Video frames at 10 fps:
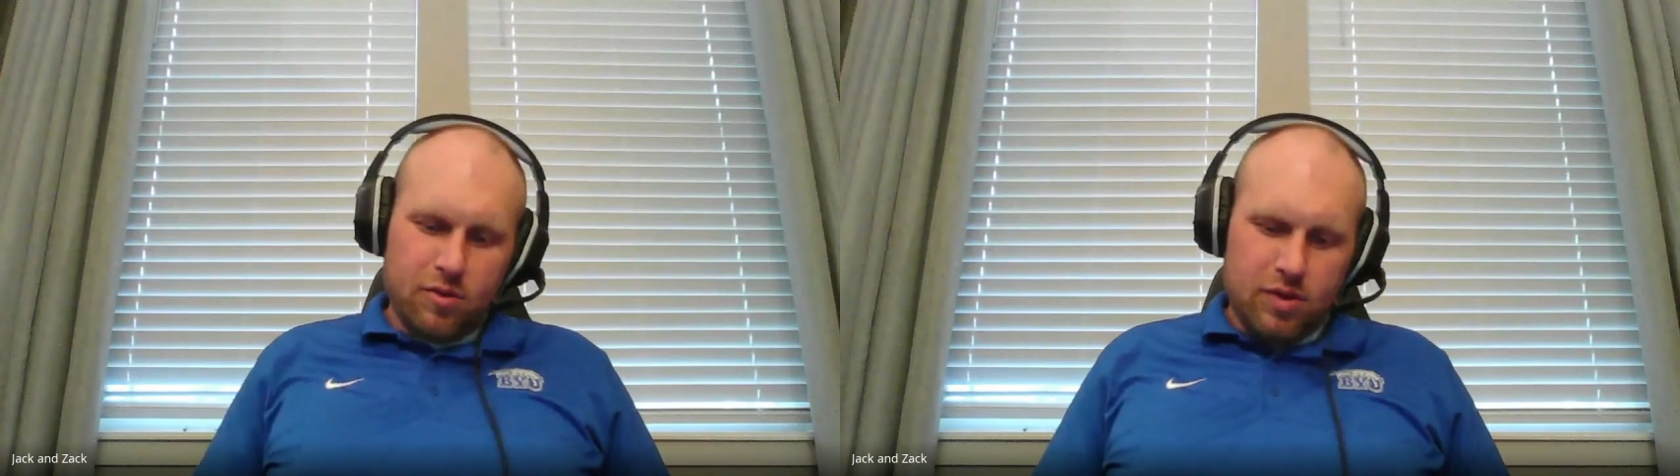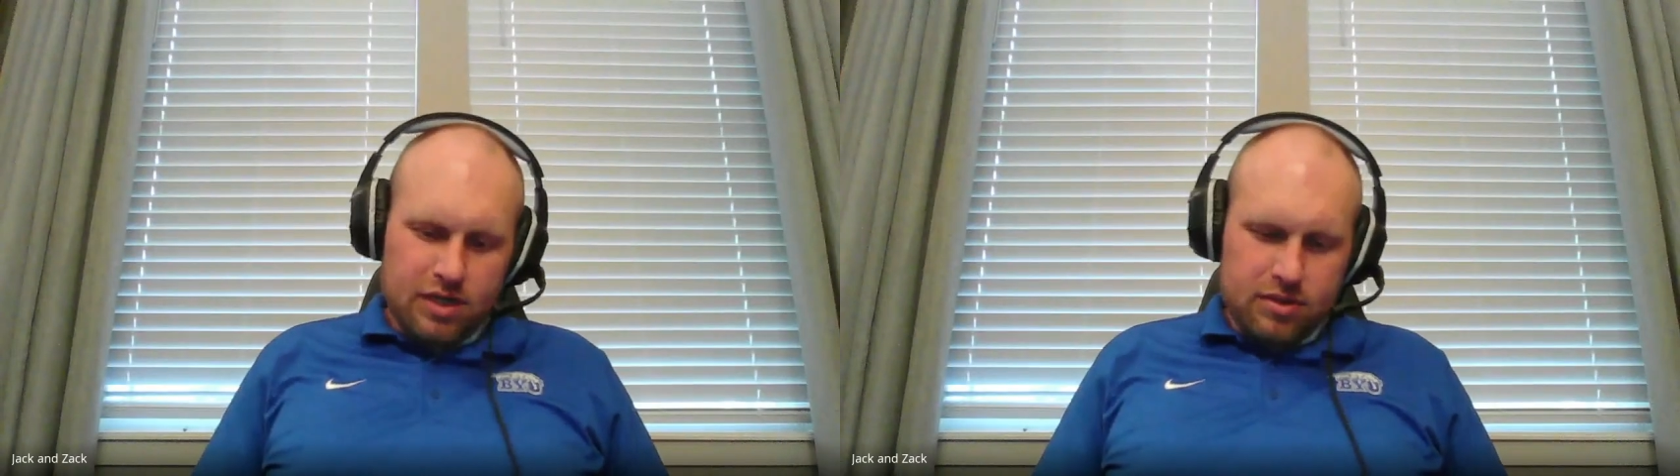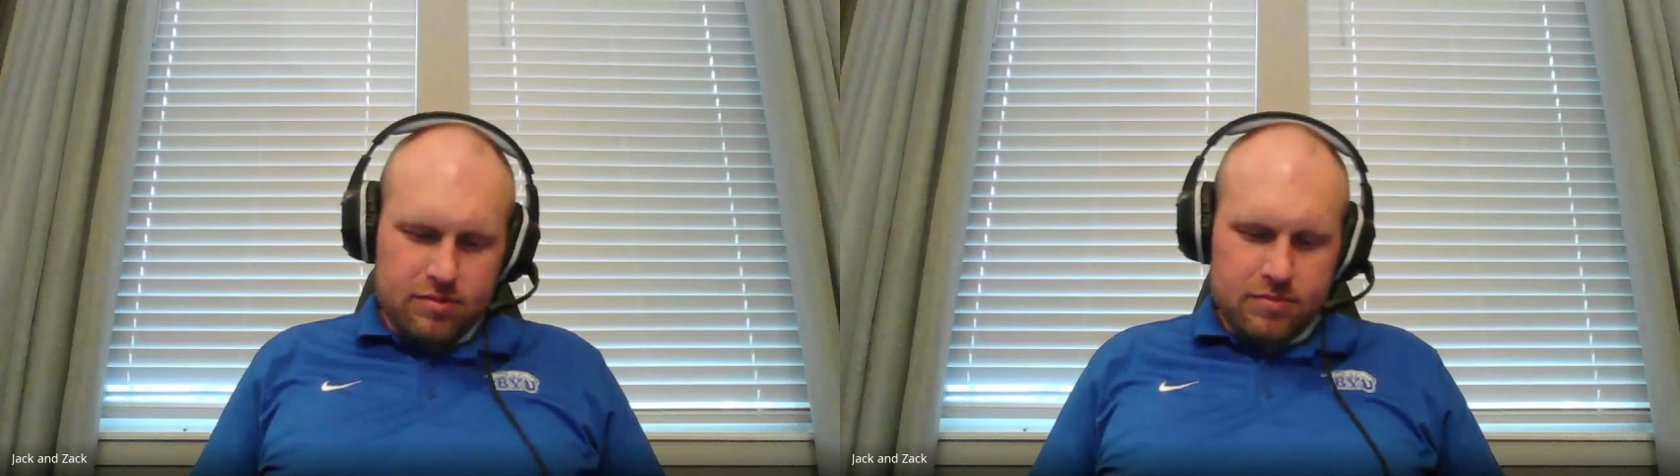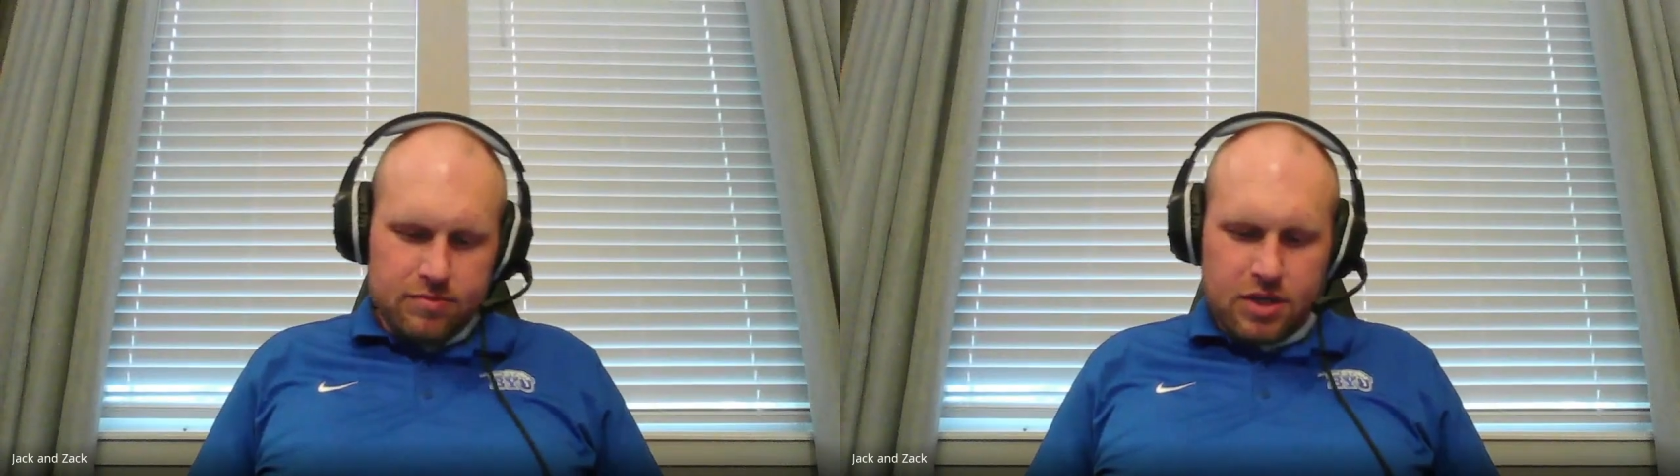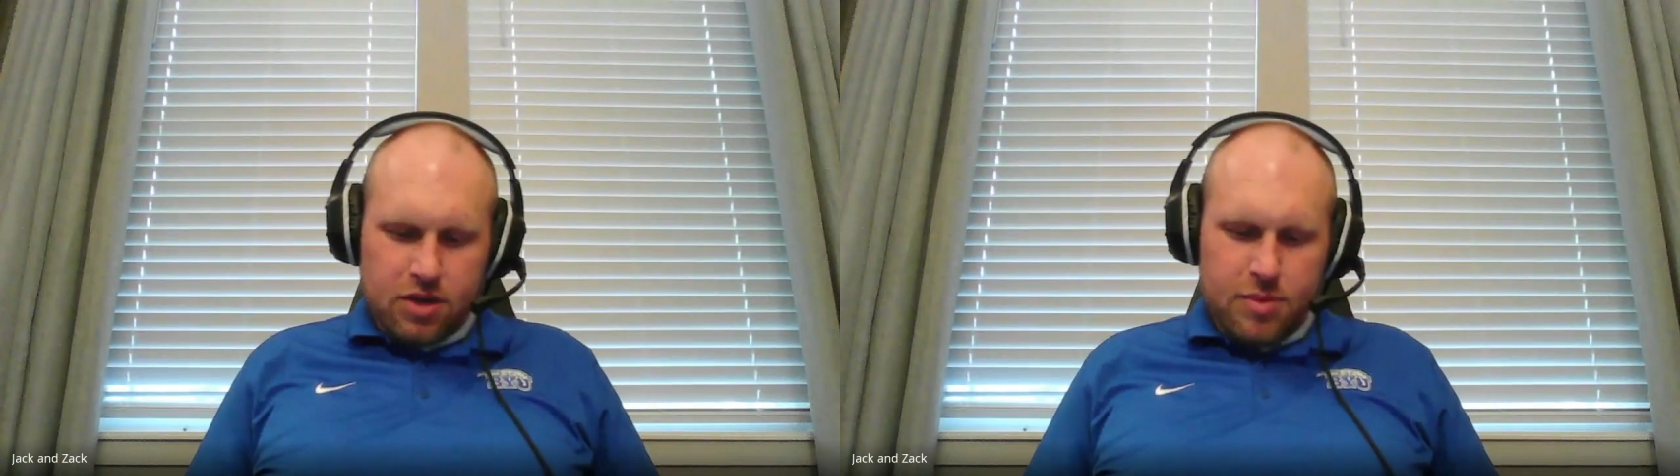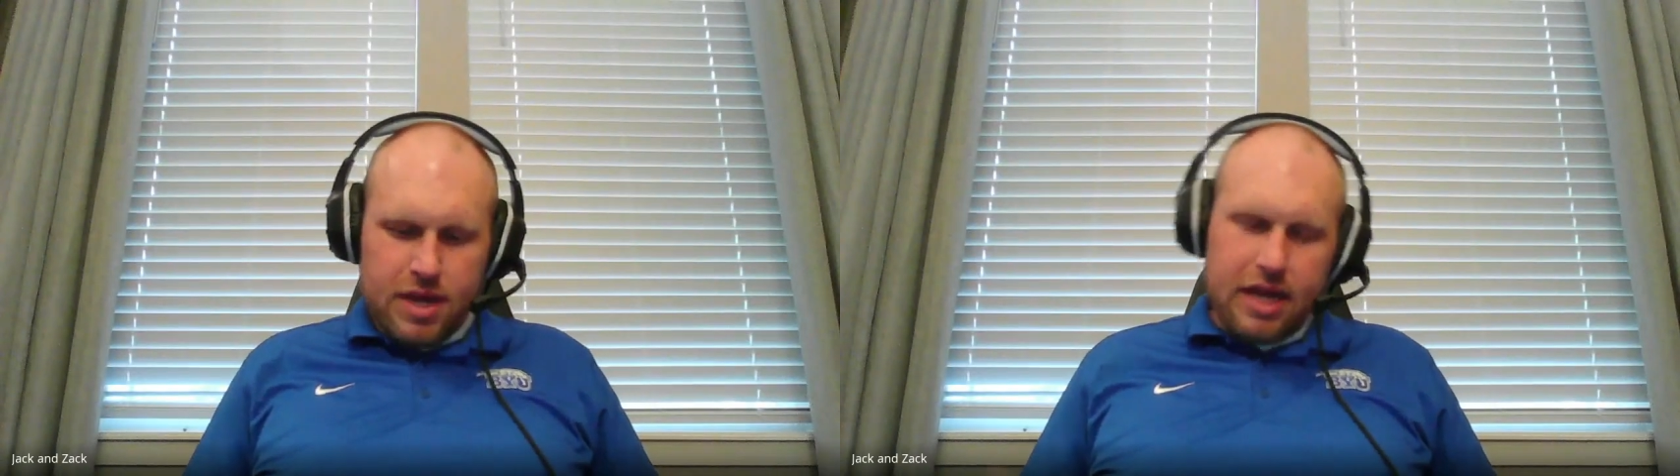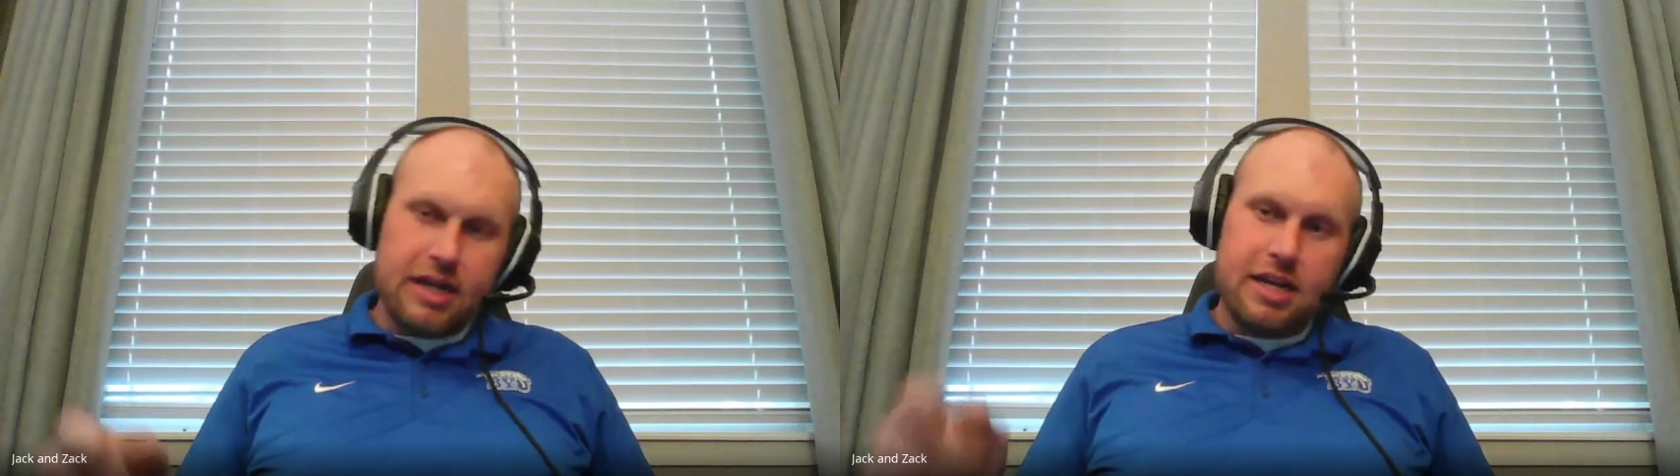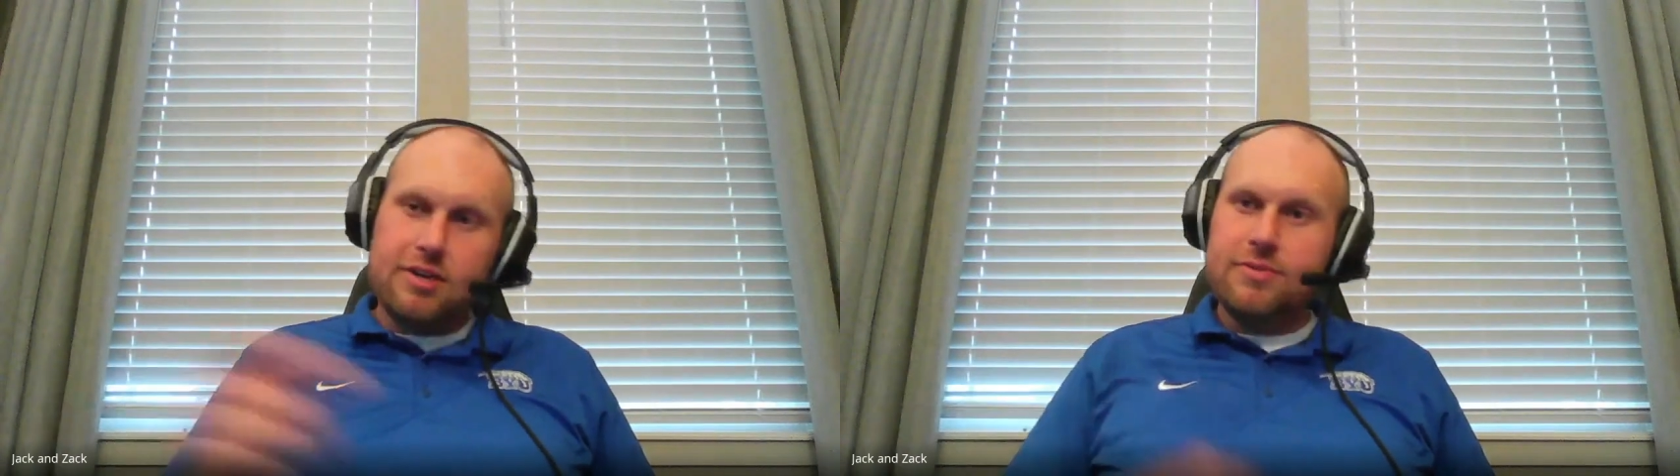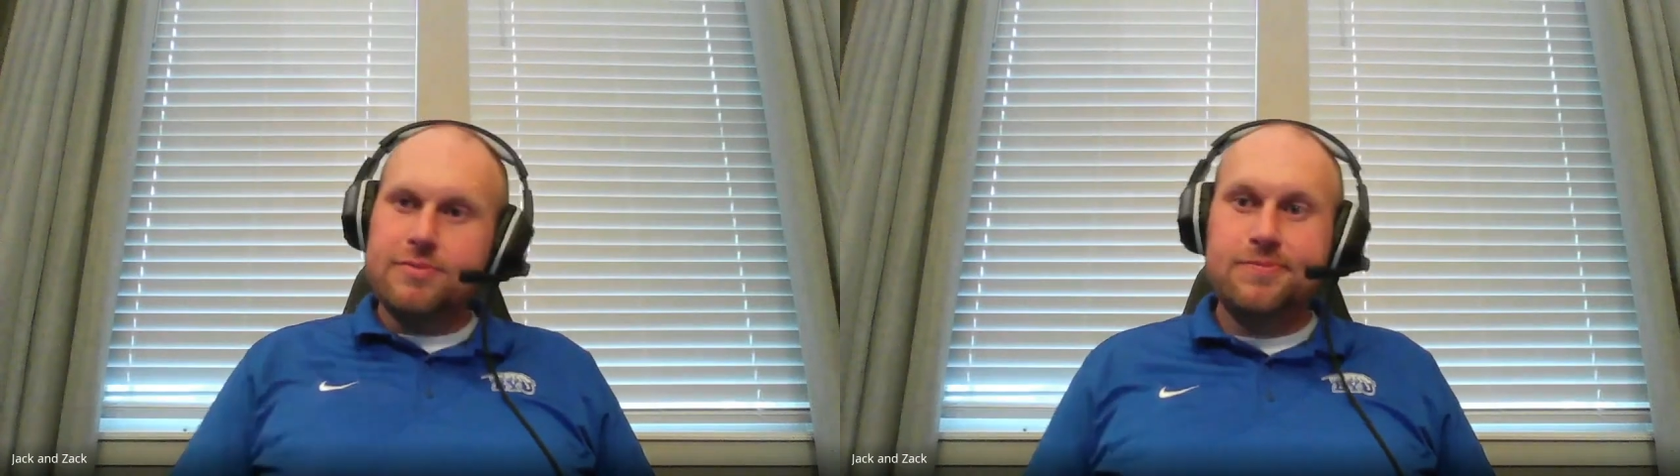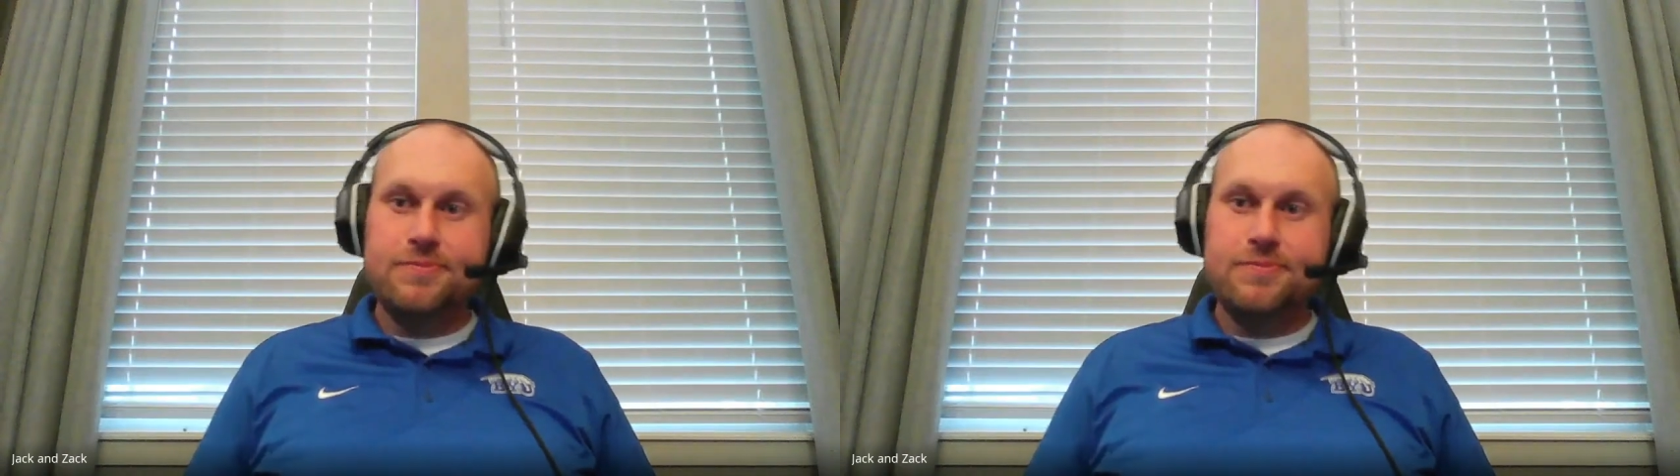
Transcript: Well, go back now.